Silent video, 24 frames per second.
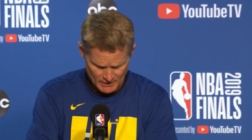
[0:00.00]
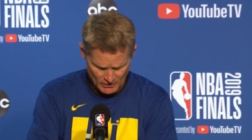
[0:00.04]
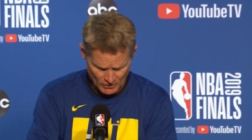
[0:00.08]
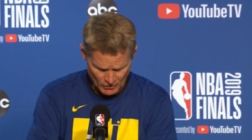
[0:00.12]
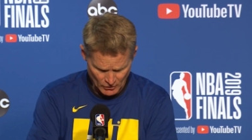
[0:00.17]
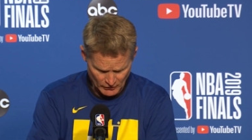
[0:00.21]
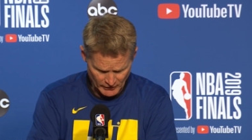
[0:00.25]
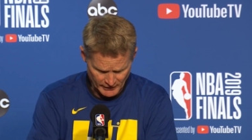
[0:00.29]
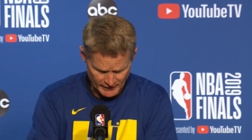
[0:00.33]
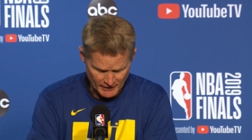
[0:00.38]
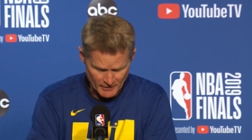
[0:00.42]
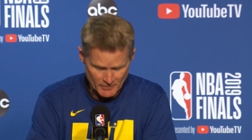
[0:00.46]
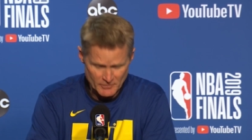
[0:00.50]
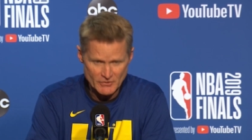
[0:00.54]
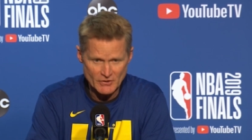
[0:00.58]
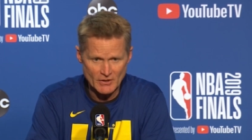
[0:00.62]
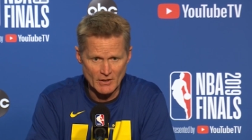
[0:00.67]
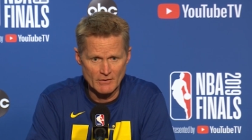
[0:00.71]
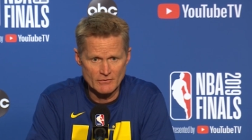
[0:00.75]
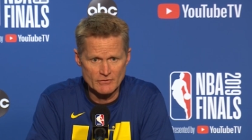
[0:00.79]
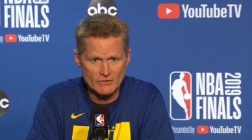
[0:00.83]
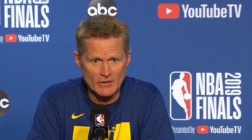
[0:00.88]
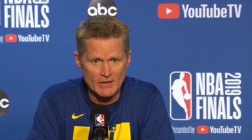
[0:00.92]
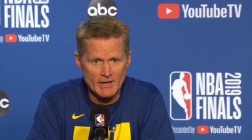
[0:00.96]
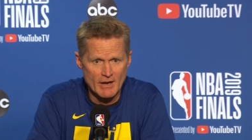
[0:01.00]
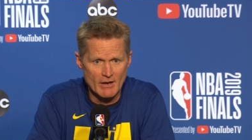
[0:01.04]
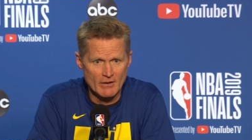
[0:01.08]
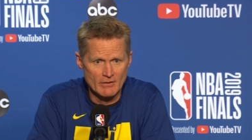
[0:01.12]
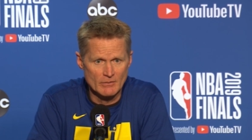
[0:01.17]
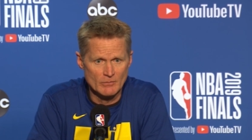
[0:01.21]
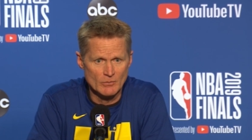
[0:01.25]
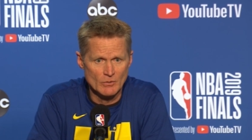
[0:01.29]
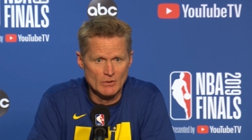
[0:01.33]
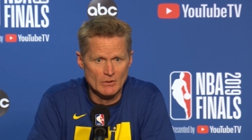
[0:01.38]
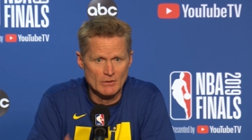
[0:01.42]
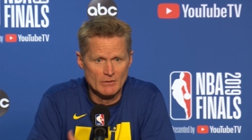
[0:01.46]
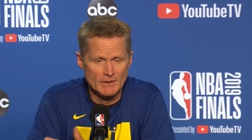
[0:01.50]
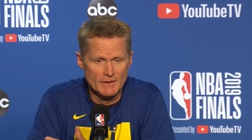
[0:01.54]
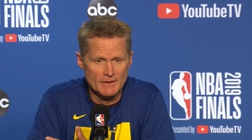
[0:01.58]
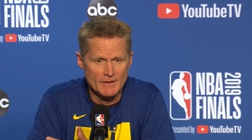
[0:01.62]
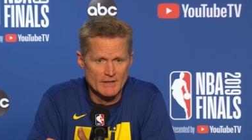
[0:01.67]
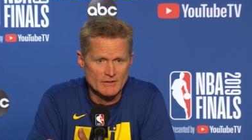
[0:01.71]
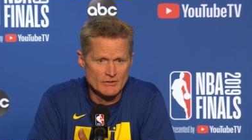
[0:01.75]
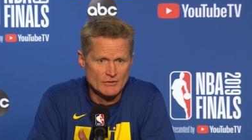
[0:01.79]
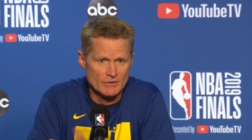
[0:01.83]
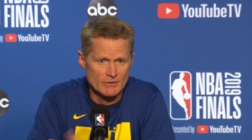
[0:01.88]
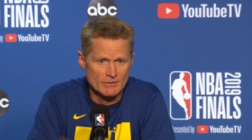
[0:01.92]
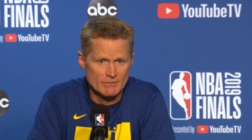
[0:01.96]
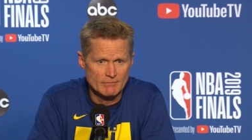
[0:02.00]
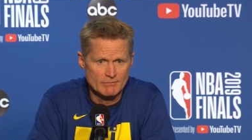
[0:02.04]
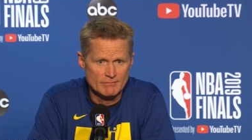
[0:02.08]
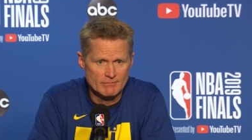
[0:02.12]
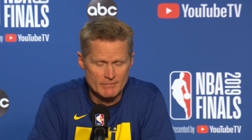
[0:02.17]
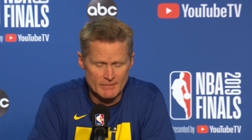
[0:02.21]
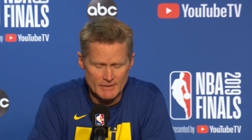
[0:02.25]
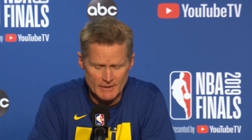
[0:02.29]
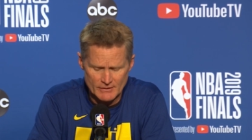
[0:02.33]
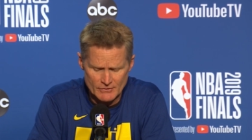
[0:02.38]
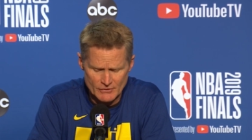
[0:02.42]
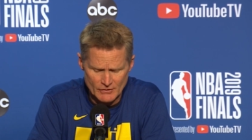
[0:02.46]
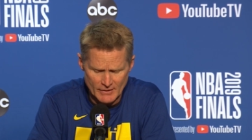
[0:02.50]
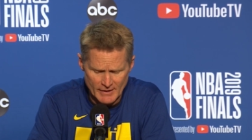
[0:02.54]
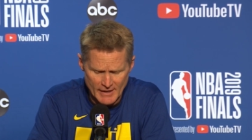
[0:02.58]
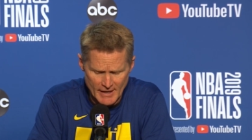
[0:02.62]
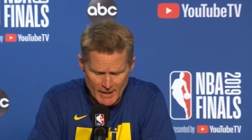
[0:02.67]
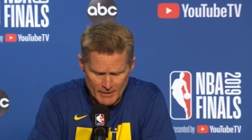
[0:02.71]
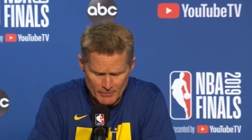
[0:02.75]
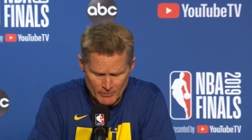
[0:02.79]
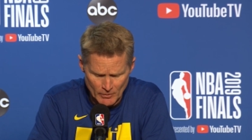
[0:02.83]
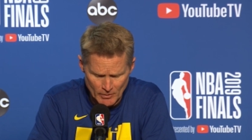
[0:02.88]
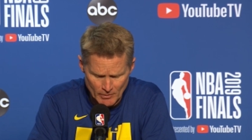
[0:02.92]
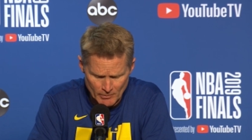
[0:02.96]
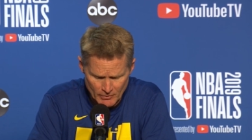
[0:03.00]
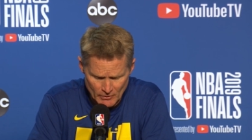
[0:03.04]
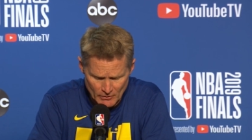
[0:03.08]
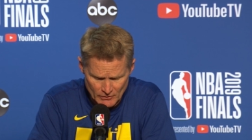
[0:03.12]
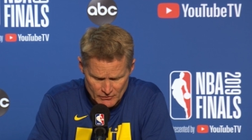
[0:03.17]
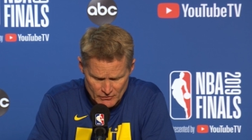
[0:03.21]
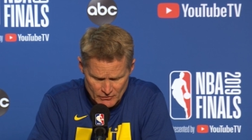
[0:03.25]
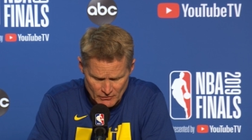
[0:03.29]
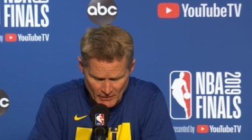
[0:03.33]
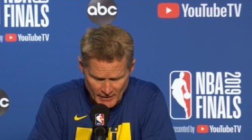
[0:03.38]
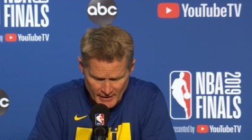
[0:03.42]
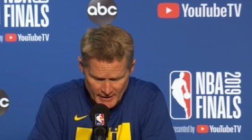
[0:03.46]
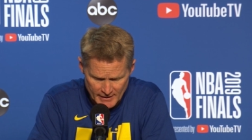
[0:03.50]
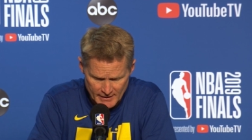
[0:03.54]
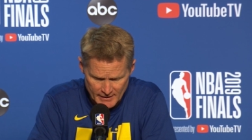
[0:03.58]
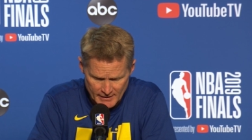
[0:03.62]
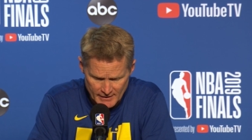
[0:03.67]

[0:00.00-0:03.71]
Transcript: holding themselves accountable, and that's a that's an admirable trait,